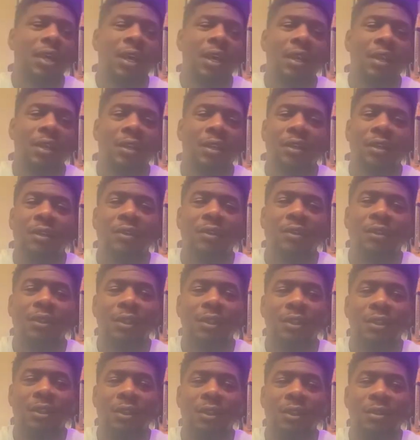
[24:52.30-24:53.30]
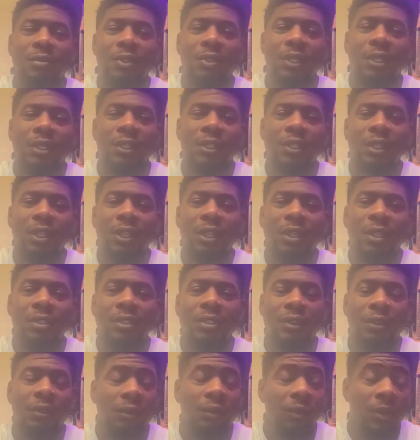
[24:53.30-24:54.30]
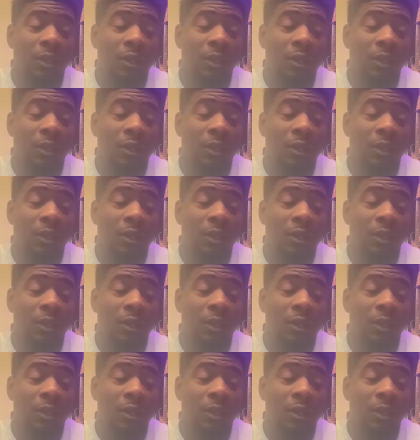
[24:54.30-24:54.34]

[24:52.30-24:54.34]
to go. You know what I'm saying? Like, so,